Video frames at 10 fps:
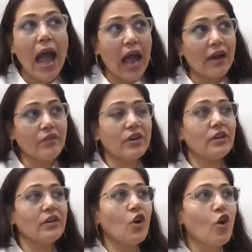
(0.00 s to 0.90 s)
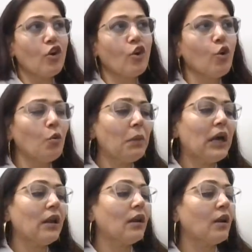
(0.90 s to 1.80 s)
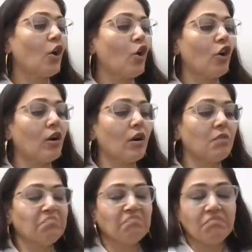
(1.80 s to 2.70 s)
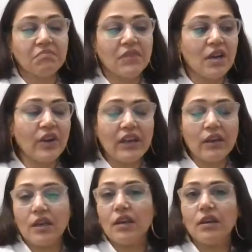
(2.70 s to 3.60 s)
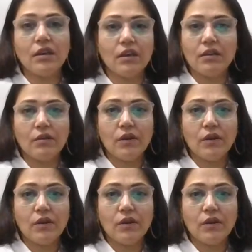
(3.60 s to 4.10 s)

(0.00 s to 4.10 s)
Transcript: Aaron or Komal or Ricky.